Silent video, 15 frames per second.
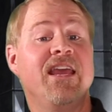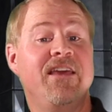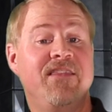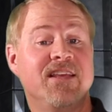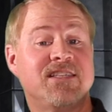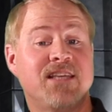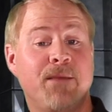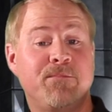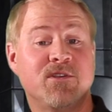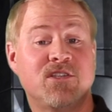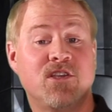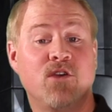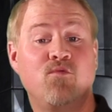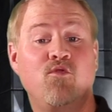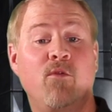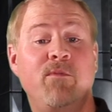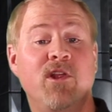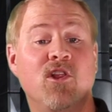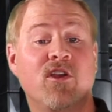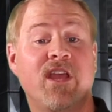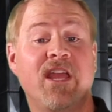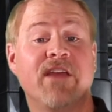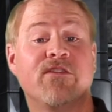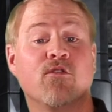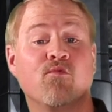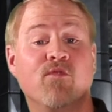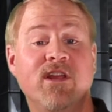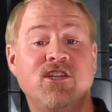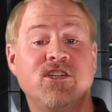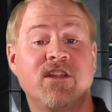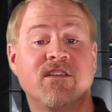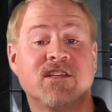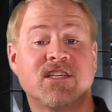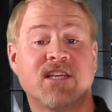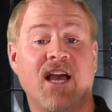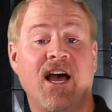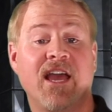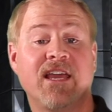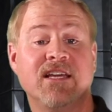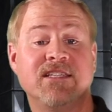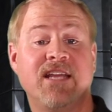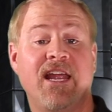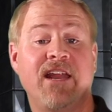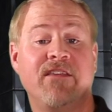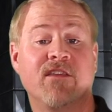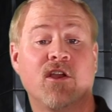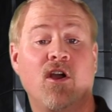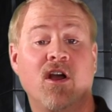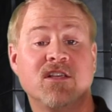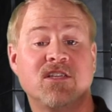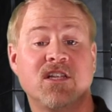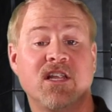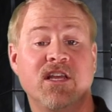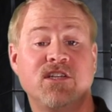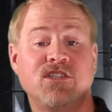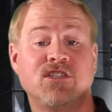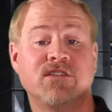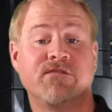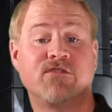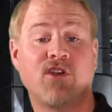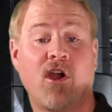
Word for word: In this episode, we'll be looking at the region of the sky containing the constellations of